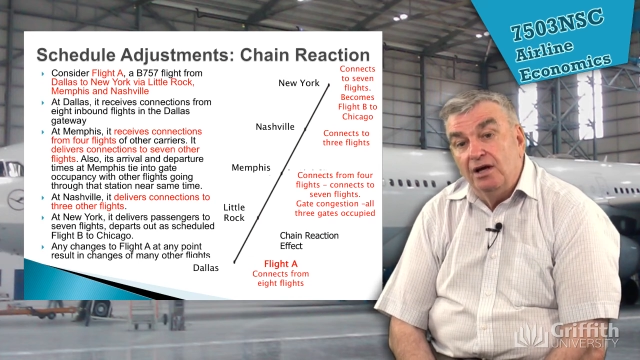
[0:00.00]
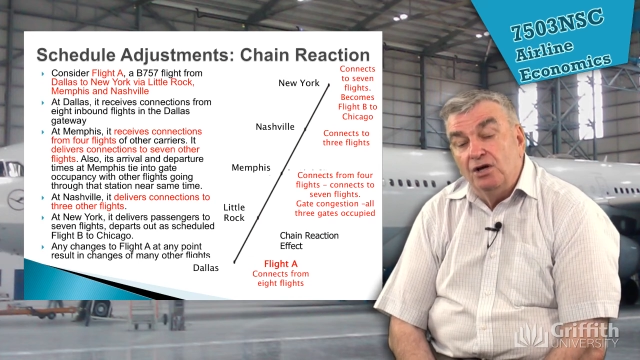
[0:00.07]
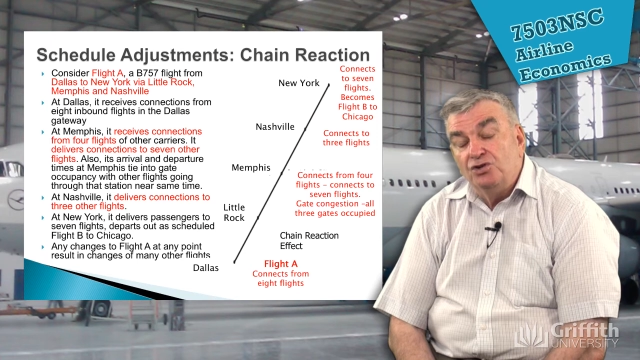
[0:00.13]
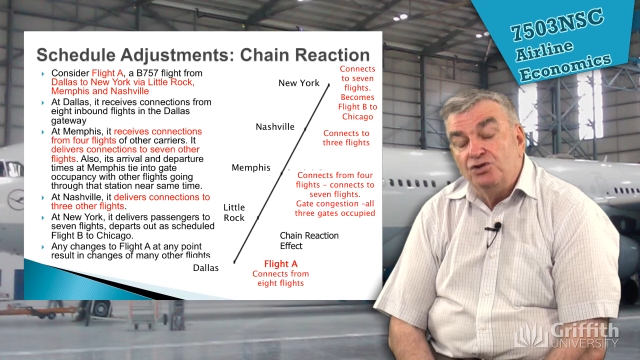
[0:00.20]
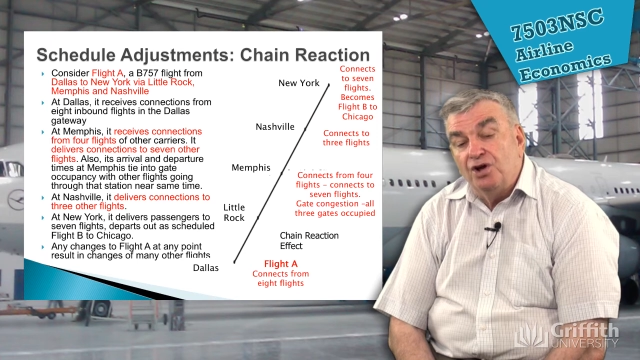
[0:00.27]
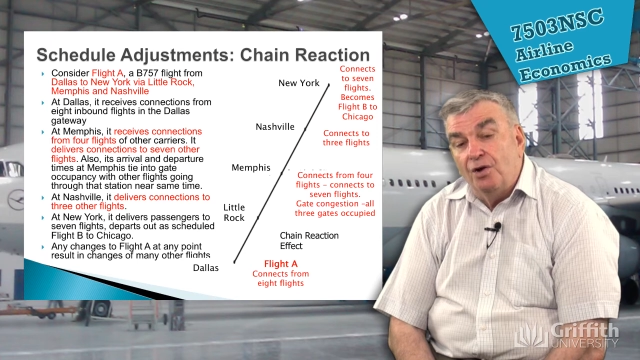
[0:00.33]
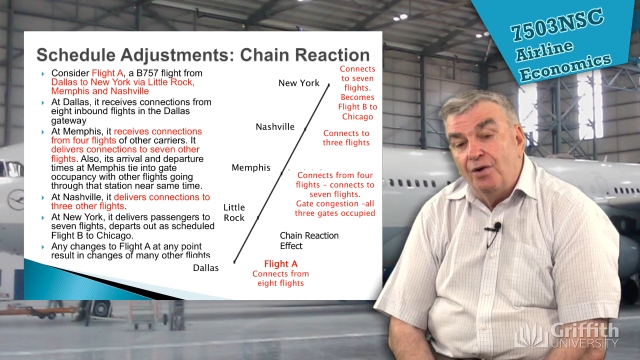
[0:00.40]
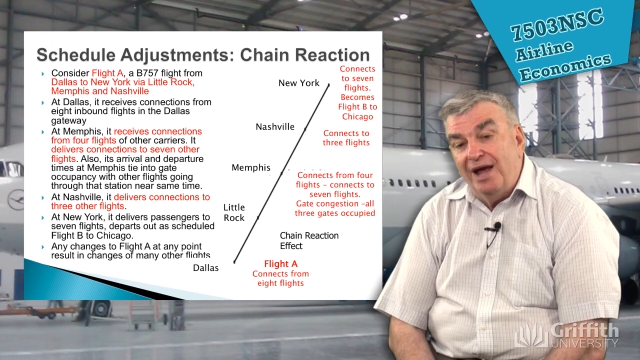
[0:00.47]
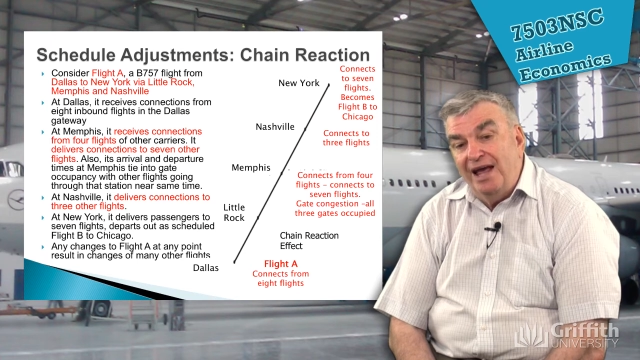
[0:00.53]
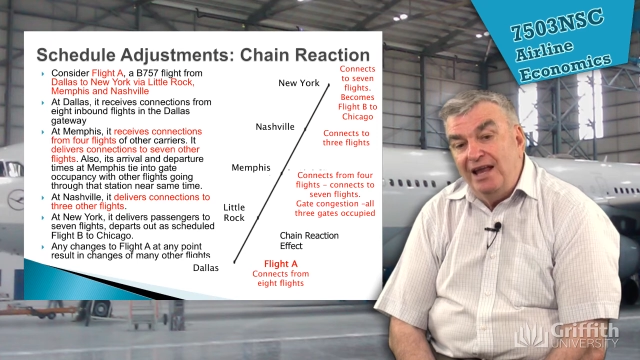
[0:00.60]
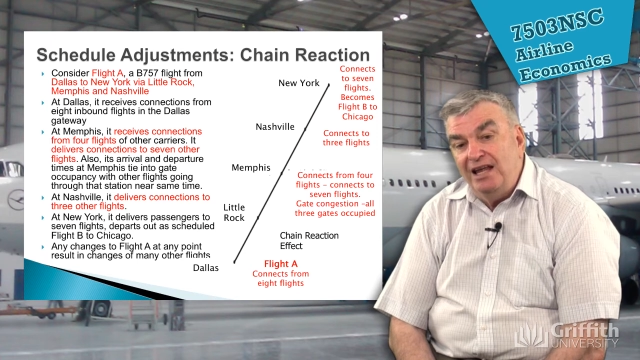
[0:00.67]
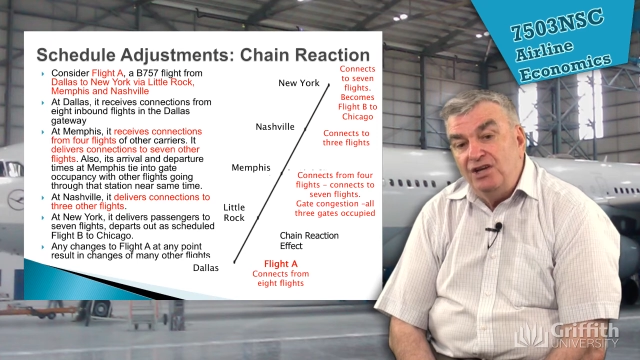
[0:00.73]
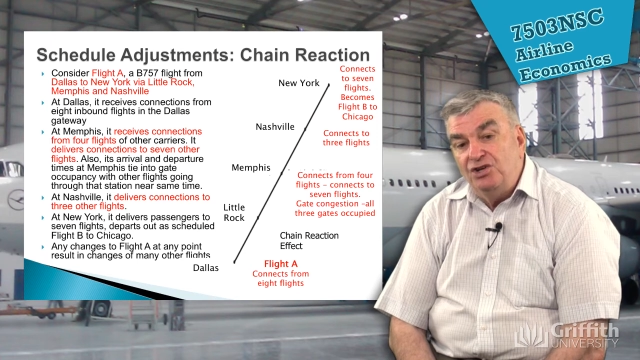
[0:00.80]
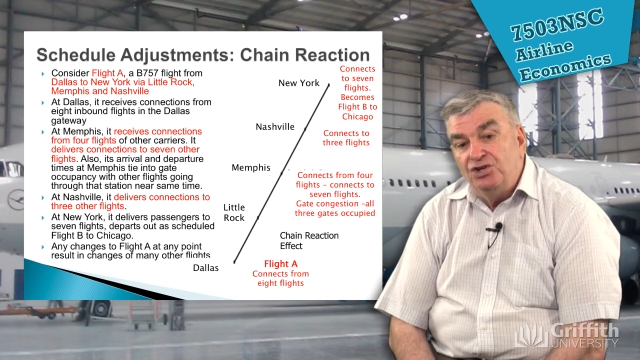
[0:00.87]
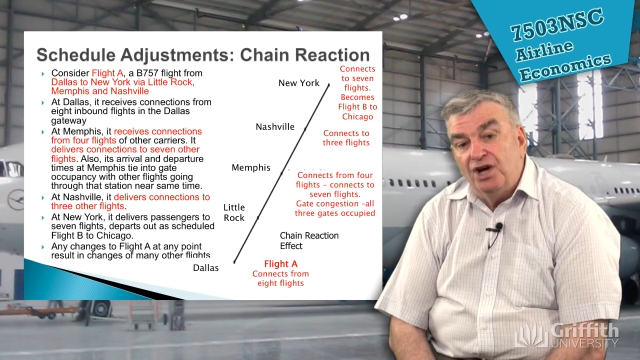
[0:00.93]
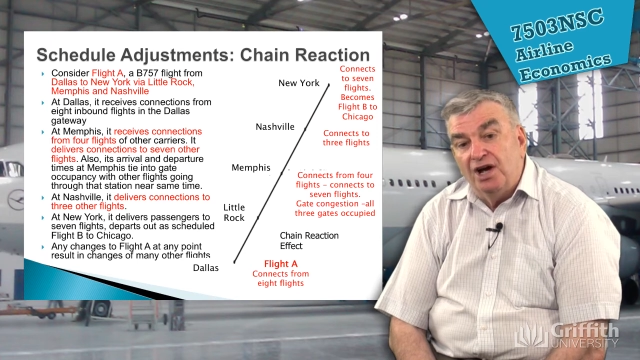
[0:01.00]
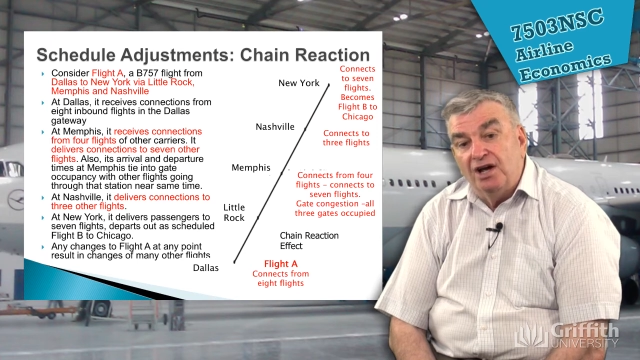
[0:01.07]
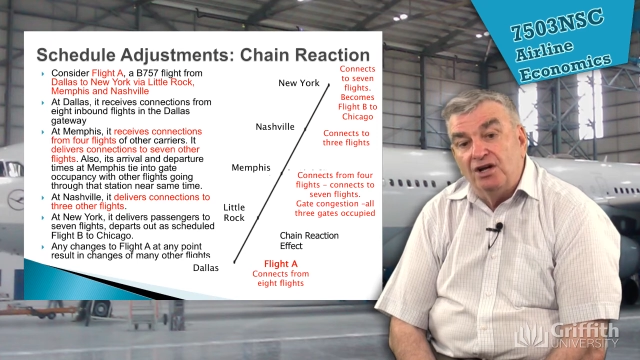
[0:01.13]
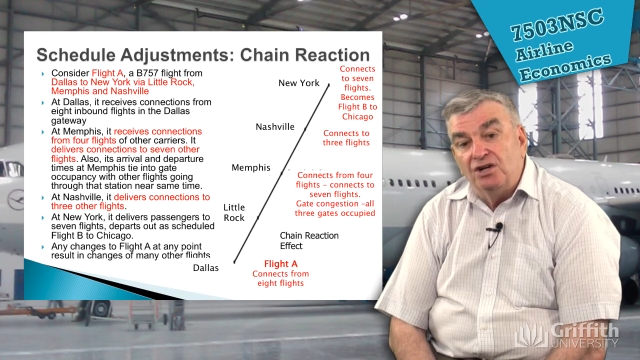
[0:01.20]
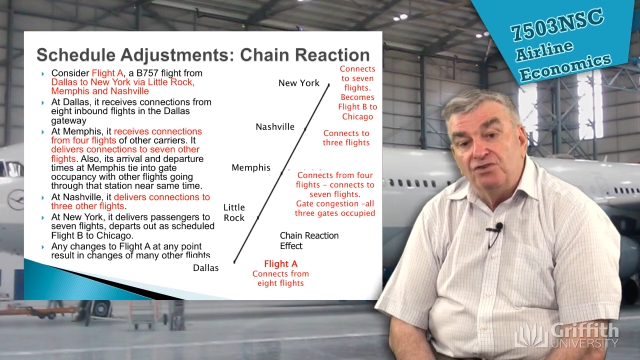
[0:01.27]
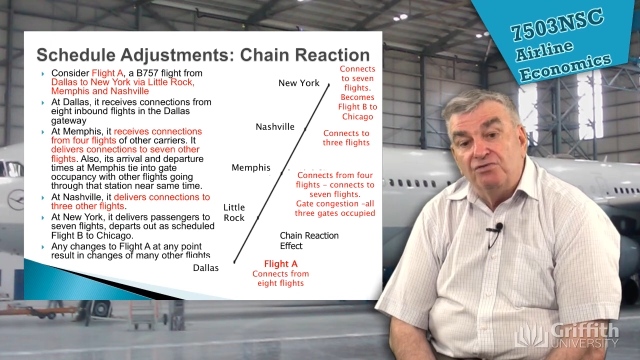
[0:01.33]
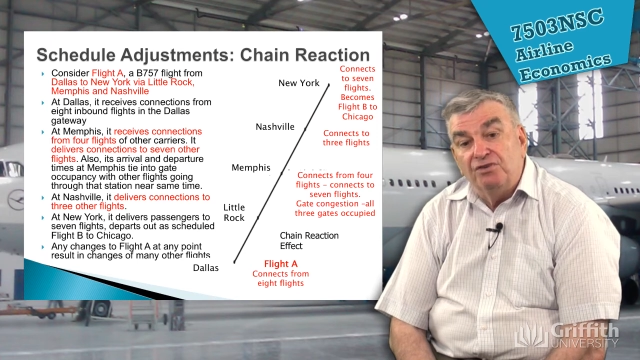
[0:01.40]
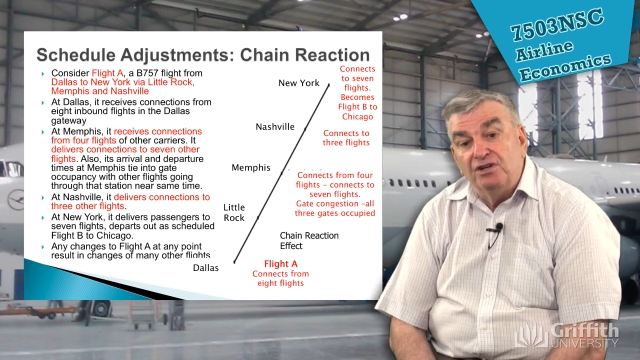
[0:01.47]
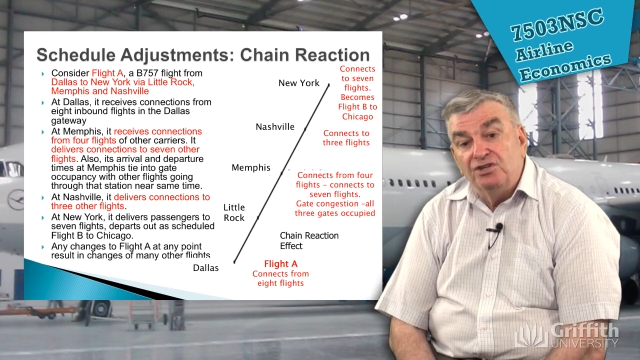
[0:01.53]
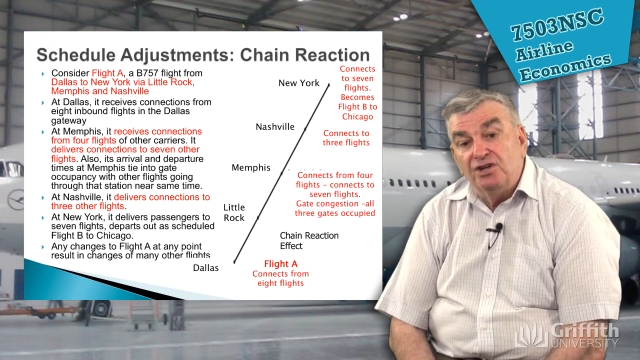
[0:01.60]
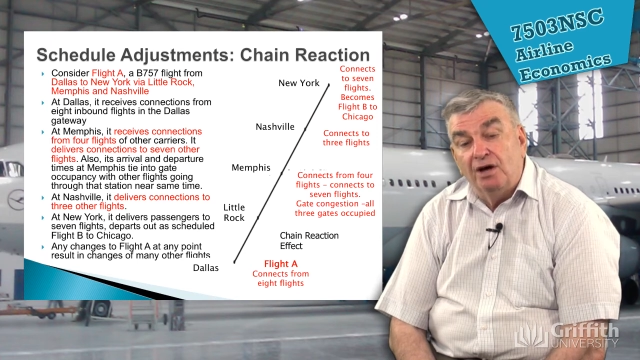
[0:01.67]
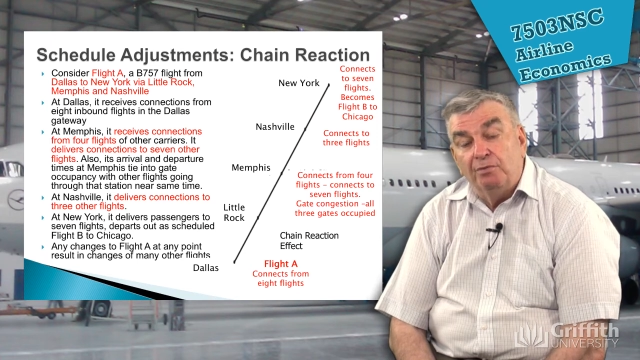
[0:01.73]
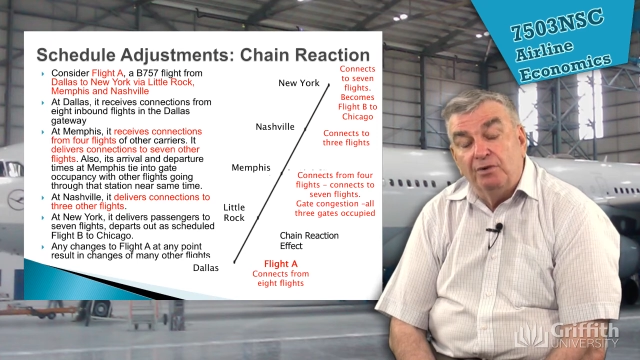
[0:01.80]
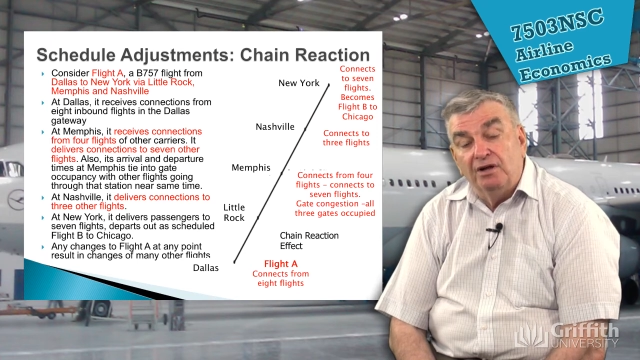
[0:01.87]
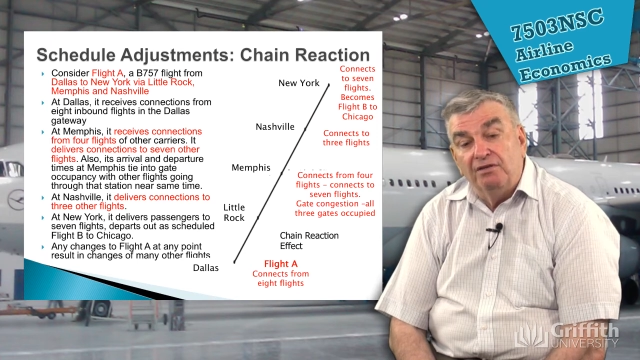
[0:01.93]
So any change, for example,